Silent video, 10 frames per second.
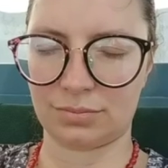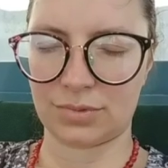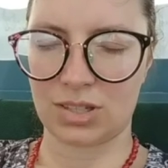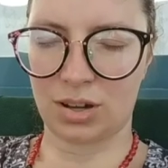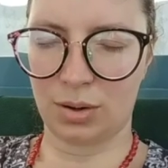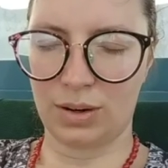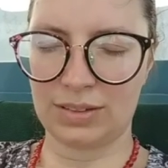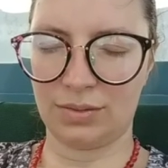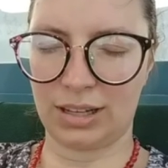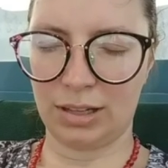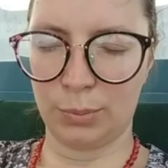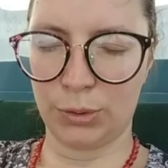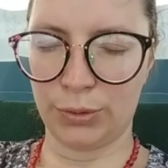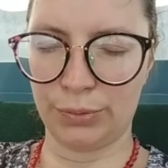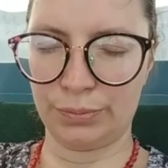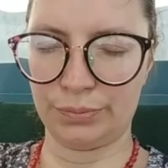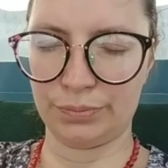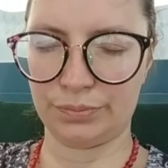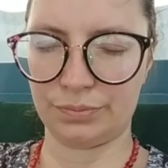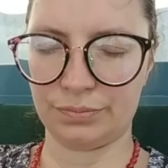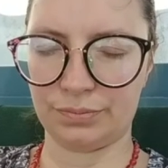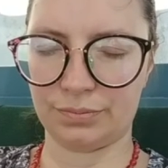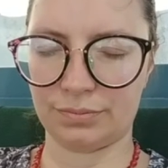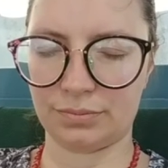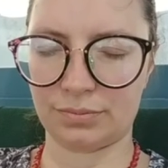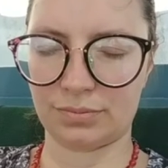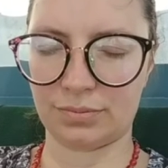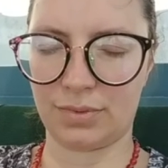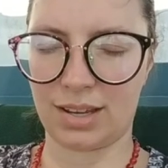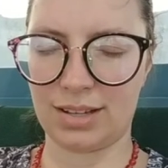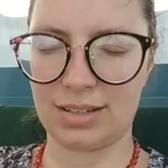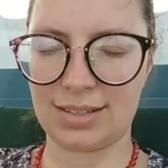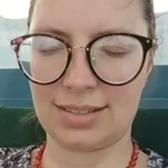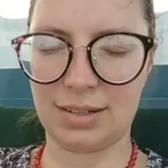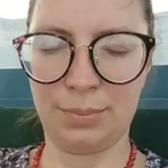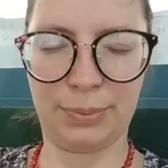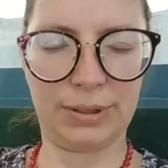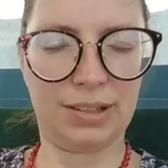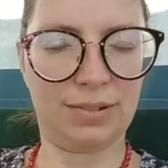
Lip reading: It's always available. And simply